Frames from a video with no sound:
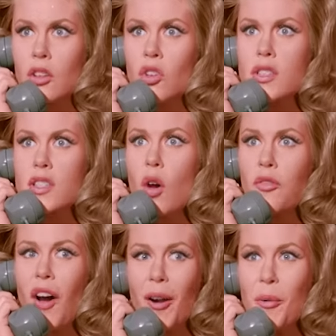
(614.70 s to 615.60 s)
You're so
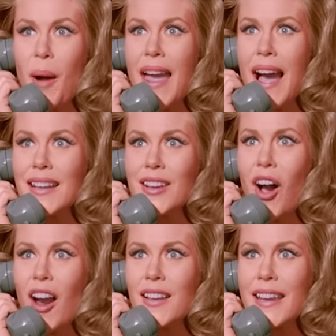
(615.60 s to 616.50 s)
far away, I can
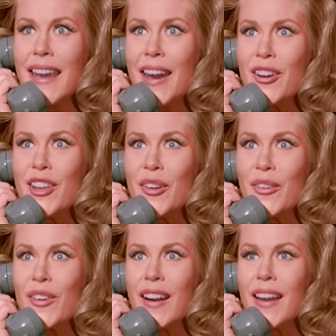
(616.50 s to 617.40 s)
hardly hear
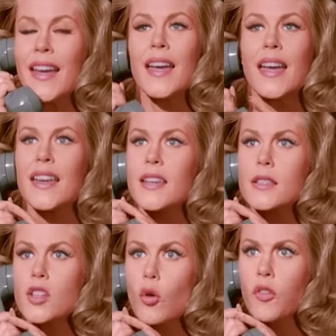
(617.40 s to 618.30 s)
you. He's
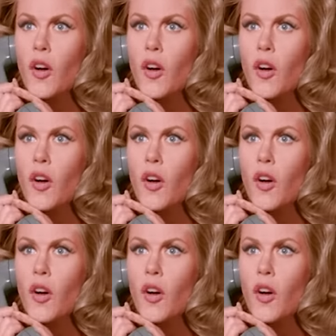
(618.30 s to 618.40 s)
so